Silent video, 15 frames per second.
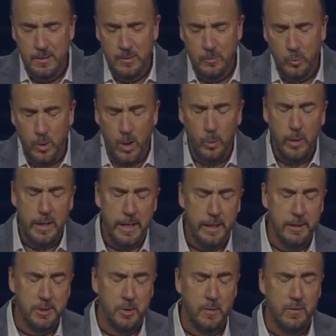What we
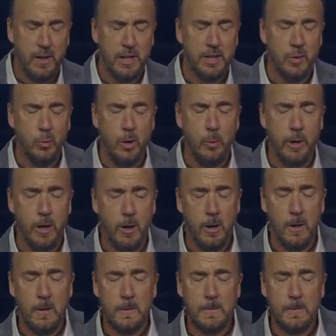eat is a reflection of where we are.